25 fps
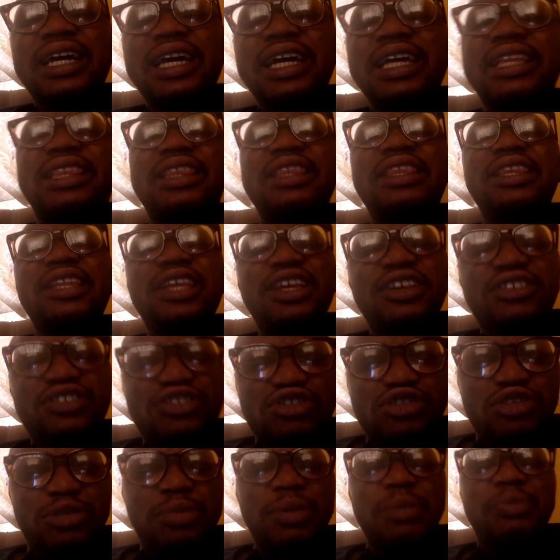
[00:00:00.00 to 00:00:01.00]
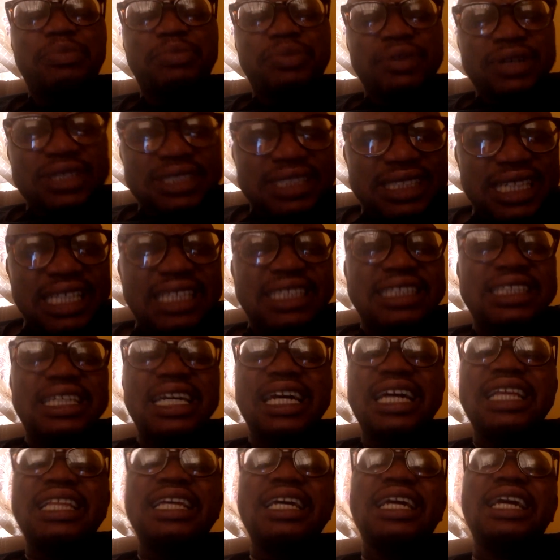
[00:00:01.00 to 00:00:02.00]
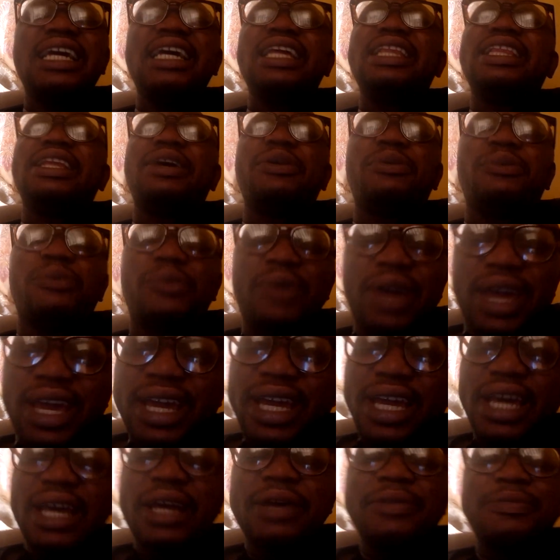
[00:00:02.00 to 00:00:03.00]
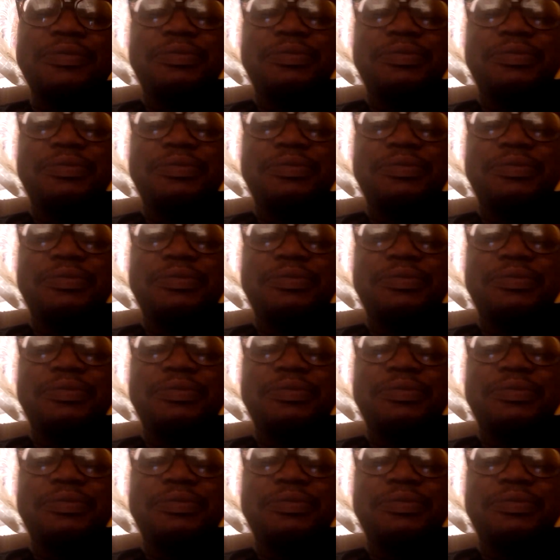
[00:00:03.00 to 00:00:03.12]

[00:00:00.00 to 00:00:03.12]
it needs to be presented in a way